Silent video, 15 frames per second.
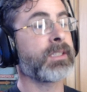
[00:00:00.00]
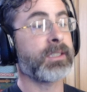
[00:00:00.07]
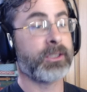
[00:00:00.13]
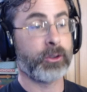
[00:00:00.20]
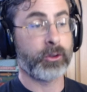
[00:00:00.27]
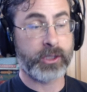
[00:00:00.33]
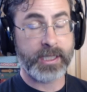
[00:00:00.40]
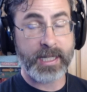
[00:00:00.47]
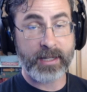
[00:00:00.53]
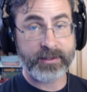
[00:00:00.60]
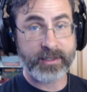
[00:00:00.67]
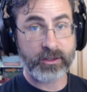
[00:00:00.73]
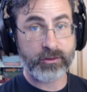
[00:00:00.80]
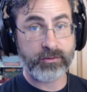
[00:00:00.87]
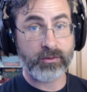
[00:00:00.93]
You see how
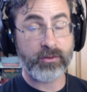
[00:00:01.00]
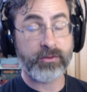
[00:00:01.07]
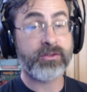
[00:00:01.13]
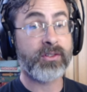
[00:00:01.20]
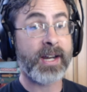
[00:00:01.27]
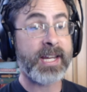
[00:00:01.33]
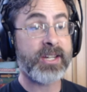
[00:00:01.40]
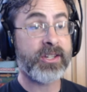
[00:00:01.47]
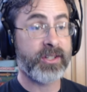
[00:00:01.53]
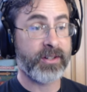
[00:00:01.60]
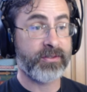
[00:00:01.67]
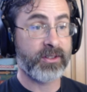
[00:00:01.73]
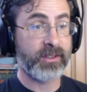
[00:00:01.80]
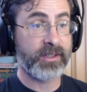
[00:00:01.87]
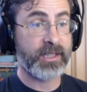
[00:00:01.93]
that's phrased
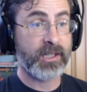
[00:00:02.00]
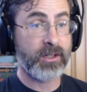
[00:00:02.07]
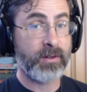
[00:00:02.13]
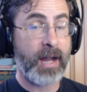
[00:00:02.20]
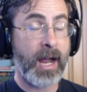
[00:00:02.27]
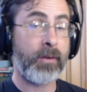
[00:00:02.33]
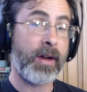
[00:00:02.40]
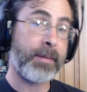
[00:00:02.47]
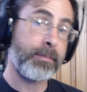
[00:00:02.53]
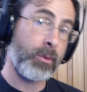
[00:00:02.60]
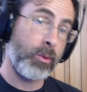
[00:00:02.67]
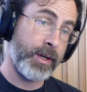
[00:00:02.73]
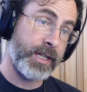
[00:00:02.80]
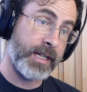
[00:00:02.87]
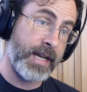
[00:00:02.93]
differently, though? How I
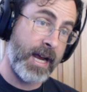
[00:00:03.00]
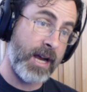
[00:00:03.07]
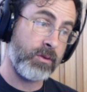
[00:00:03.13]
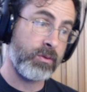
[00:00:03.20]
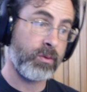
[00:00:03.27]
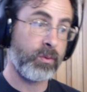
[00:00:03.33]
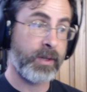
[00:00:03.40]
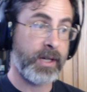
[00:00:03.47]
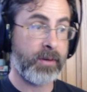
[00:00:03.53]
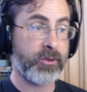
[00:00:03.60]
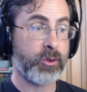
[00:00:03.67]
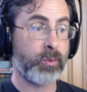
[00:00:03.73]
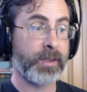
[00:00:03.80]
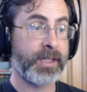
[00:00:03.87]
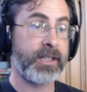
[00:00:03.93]
pointed out when I
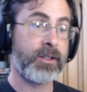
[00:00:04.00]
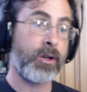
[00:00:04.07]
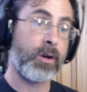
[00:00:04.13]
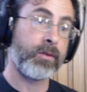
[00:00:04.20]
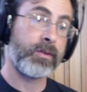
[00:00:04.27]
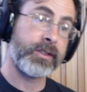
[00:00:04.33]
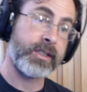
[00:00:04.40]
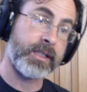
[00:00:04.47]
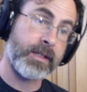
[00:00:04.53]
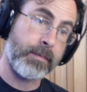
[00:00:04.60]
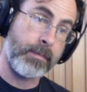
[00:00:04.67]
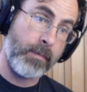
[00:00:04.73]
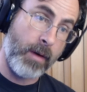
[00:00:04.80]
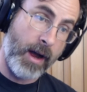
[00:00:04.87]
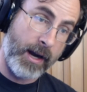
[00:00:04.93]
was reading over the
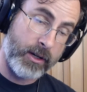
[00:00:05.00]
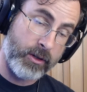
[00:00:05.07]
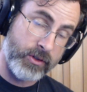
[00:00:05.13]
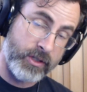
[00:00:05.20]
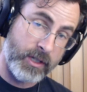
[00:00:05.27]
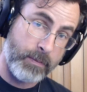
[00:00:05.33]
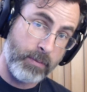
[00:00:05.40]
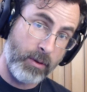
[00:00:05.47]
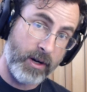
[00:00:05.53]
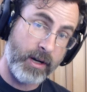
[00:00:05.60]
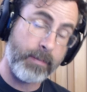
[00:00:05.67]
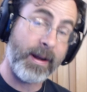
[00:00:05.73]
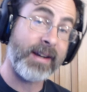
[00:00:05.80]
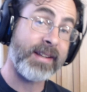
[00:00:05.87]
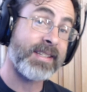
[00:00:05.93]
democracy part
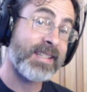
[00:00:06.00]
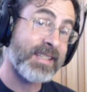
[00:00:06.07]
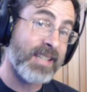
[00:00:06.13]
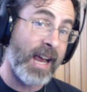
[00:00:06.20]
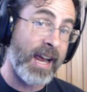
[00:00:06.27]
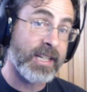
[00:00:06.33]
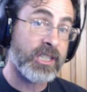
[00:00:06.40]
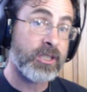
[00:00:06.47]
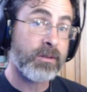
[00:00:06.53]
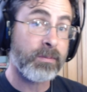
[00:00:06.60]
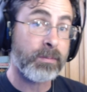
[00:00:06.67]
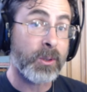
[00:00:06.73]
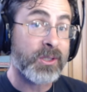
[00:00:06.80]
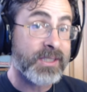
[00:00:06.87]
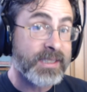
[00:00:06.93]
about its science
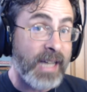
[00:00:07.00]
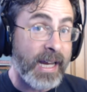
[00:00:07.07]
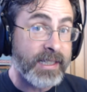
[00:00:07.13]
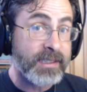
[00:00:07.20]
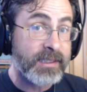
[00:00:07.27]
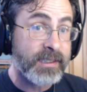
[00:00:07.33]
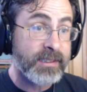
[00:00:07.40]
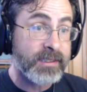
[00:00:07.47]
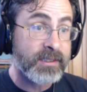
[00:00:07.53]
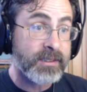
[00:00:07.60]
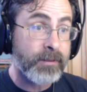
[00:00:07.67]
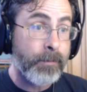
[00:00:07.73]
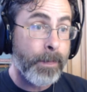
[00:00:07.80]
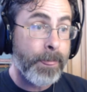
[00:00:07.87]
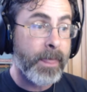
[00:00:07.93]
per
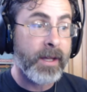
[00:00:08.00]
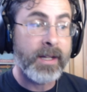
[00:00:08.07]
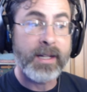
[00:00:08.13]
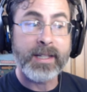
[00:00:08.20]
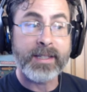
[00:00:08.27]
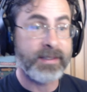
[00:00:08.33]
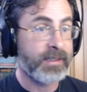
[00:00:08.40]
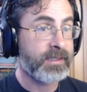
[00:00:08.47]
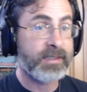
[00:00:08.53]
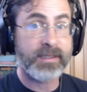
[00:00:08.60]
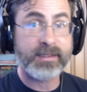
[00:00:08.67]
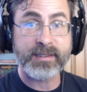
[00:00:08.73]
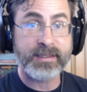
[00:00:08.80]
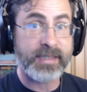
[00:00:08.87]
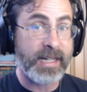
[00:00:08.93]
scientist? This
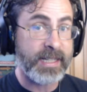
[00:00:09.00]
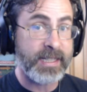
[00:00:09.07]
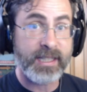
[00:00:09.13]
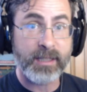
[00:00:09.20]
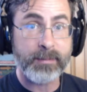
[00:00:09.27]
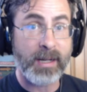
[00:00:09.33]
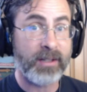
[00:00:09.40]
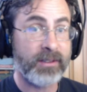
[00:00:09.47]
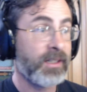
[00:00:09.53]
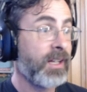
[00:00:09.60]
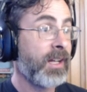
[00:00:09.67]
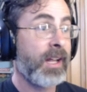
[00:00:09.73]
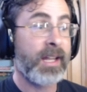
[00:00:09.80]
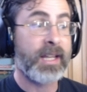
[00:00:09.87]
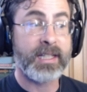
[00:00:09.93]
doesn't say anything about
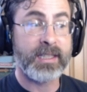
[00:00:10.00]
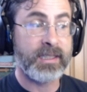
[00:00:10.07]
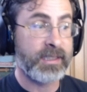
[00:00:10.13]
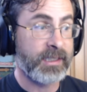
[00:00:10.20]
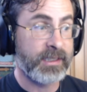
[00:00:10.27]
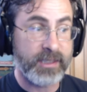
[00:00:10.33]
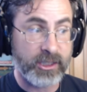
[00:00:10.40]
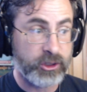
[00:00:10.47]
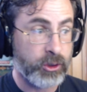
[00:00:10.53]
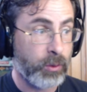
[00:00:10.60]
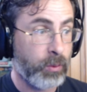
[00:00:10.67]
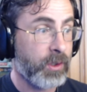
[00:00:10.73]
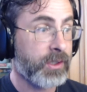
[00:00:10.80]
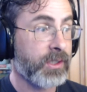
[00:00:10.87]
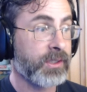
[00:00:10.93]
industrial
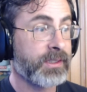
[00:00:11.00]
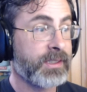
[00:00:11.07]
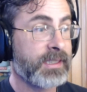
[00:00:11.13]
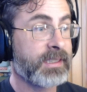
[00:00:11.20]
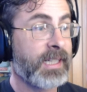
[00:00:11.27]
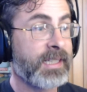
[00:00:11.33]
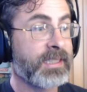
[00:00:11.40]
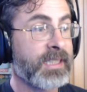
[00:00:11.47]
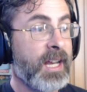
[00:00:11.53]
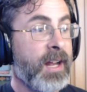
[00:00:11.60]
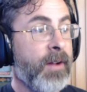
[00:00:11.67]
workers. This says